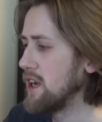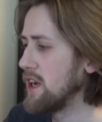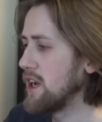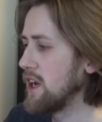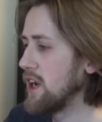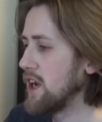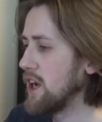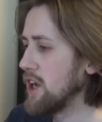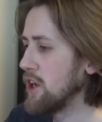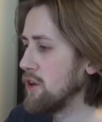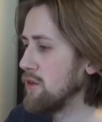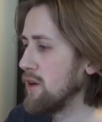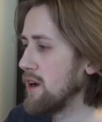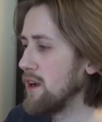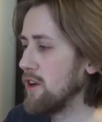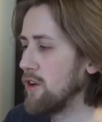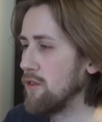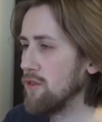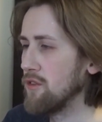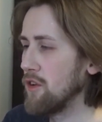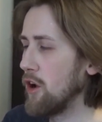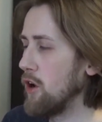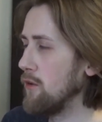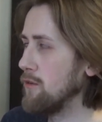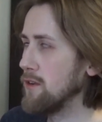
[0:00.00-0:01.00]
You had
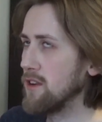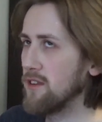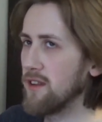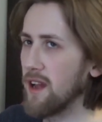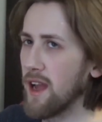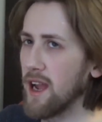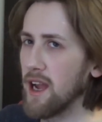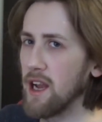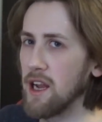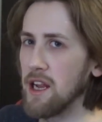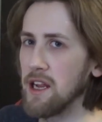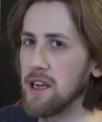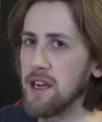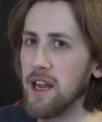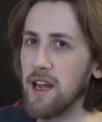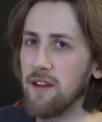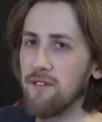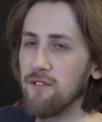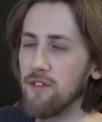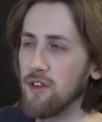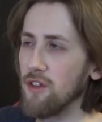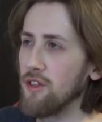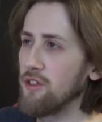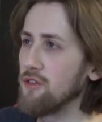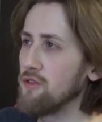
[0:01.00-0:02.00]
obviously Haley and
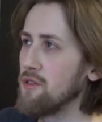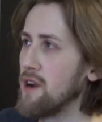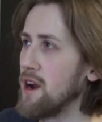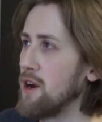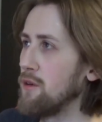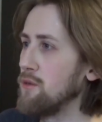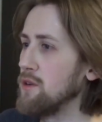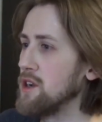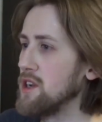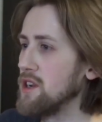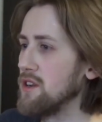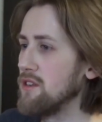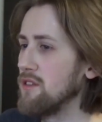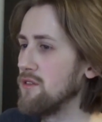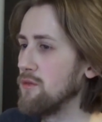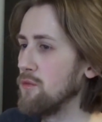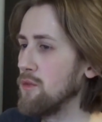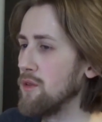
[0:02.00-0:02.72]
Nathan throughout, which is,